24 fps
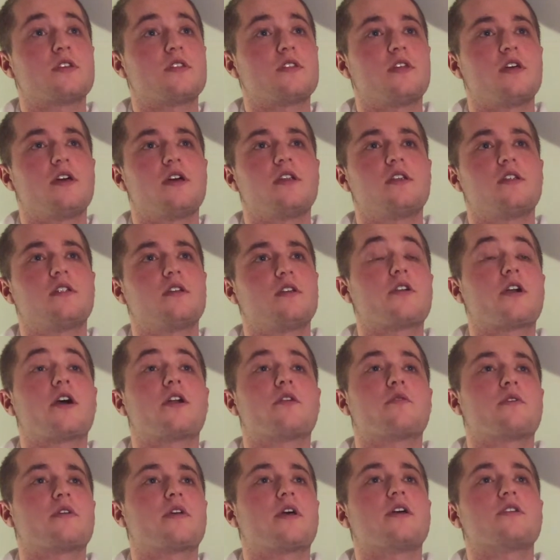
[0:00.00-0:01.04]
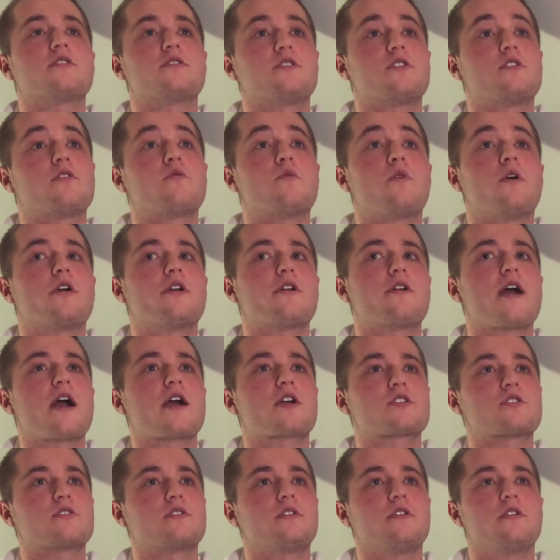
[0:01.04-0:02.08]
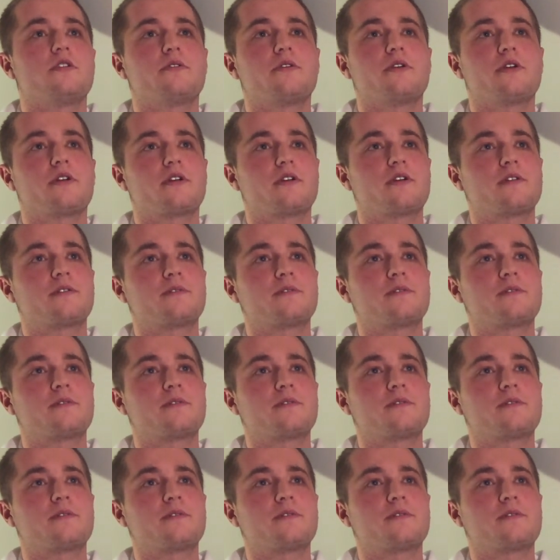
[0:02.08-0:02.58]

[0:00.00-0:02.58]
and then kind of realize, what you're actually doing.